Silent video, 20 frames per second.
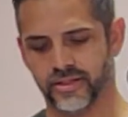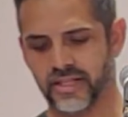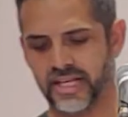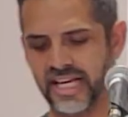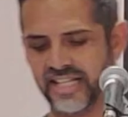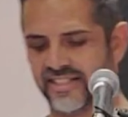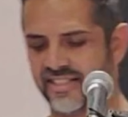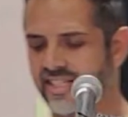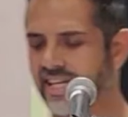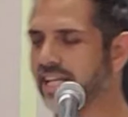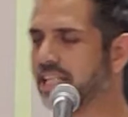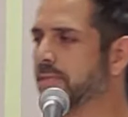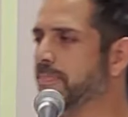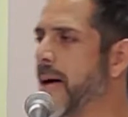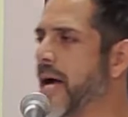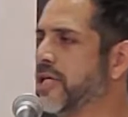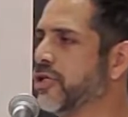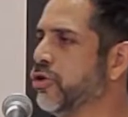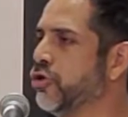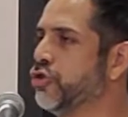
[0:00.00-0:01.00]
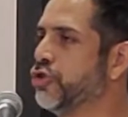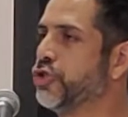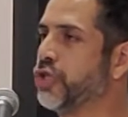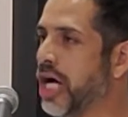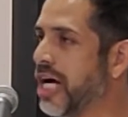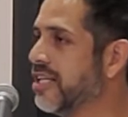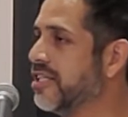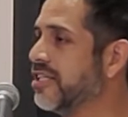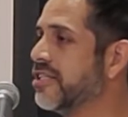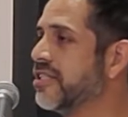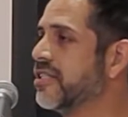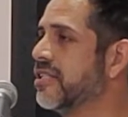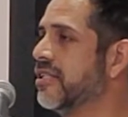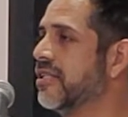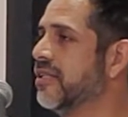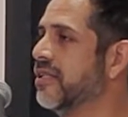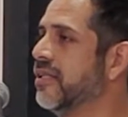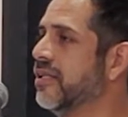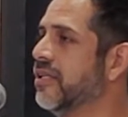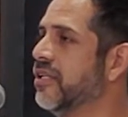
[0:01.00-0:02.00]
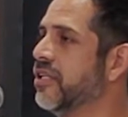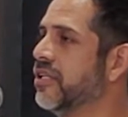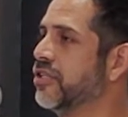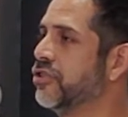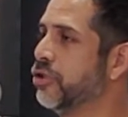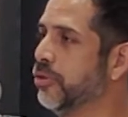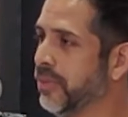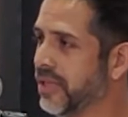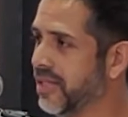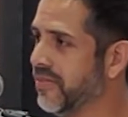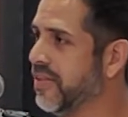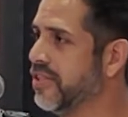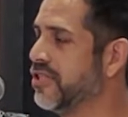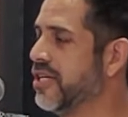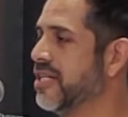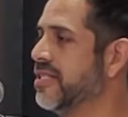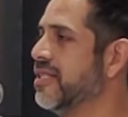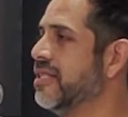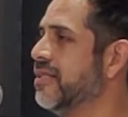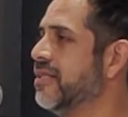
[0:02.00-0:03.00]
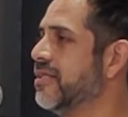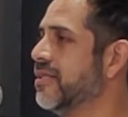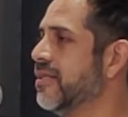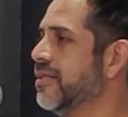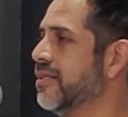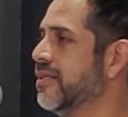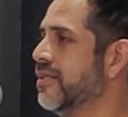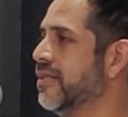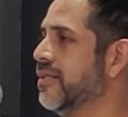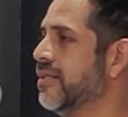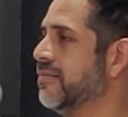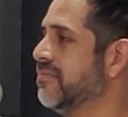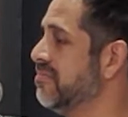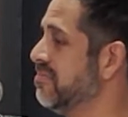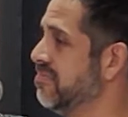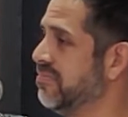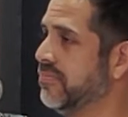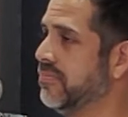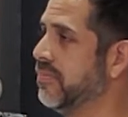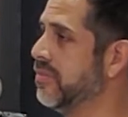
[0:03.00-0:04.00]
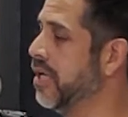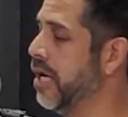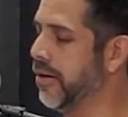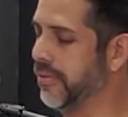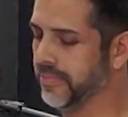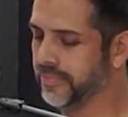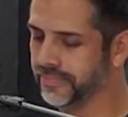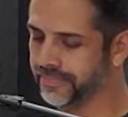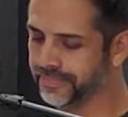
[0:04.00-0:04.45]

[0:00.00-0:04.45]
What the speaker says: Does he expect you just to believe in Jesus? No.